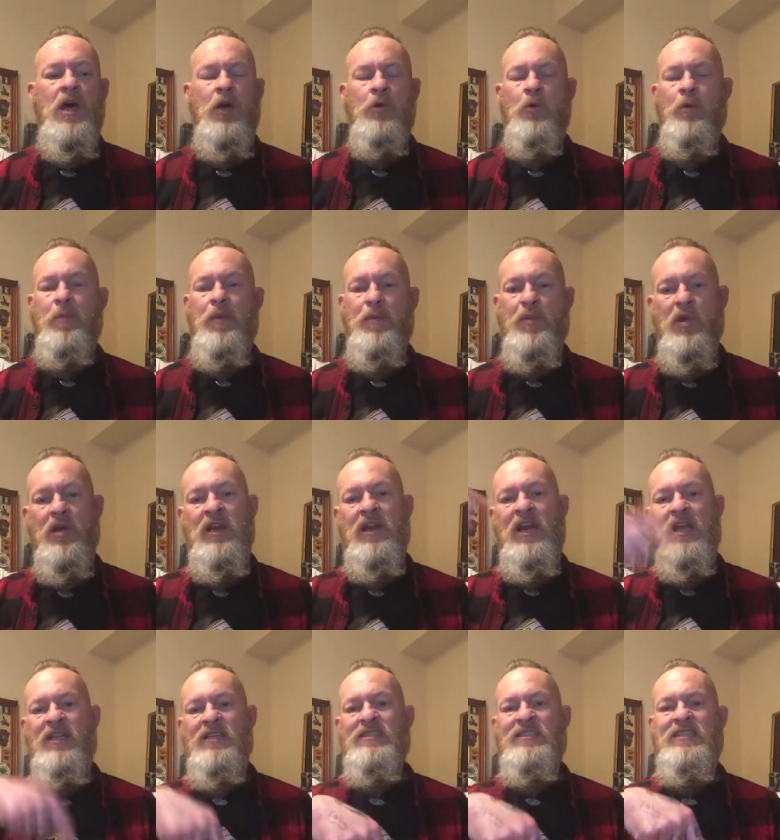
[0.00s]
I will be putting
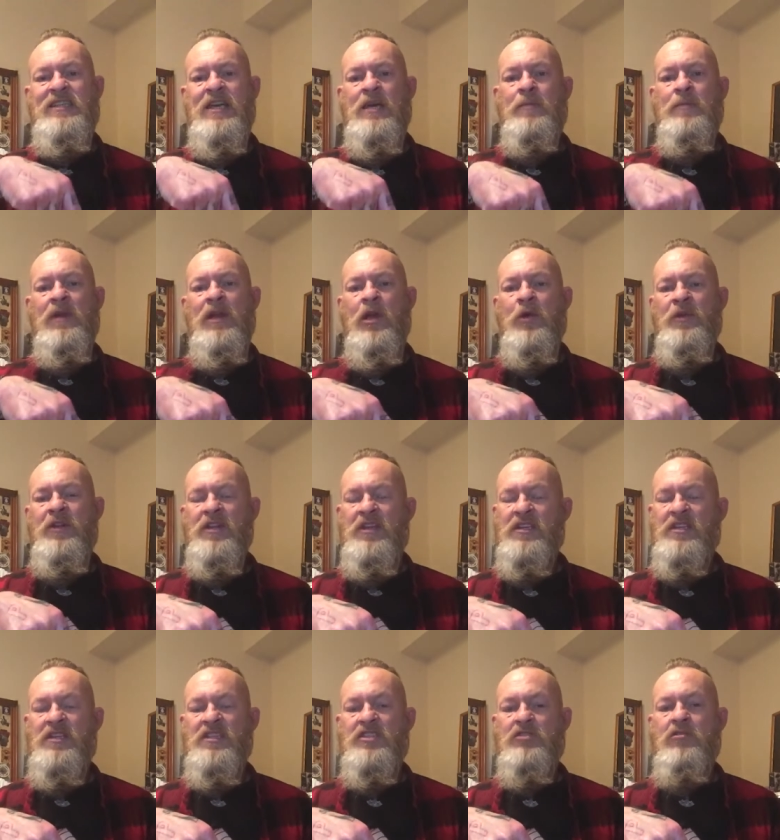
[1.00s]
links down below in the
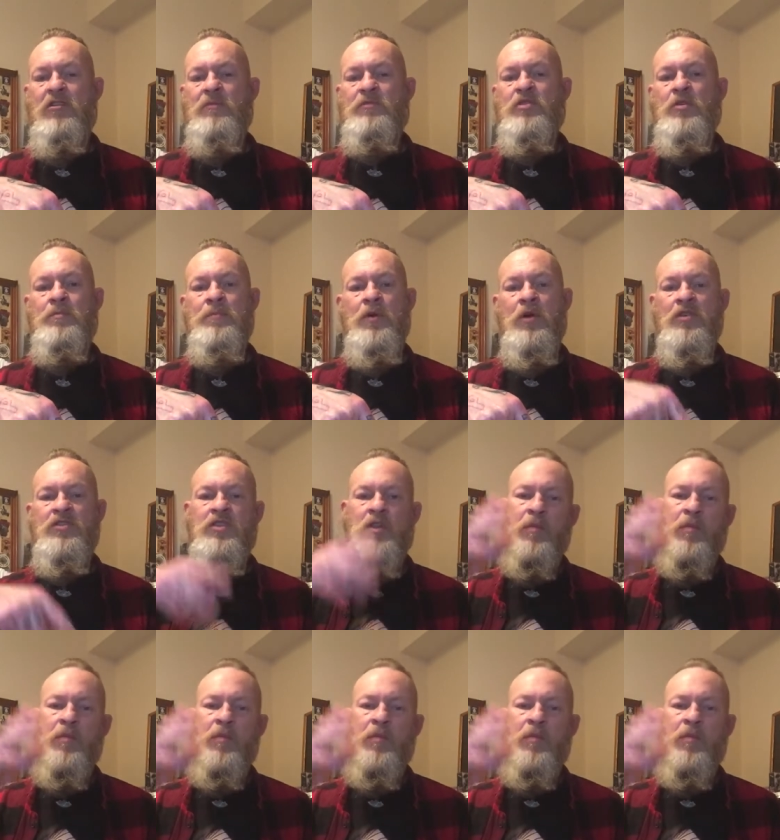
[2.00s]
description box.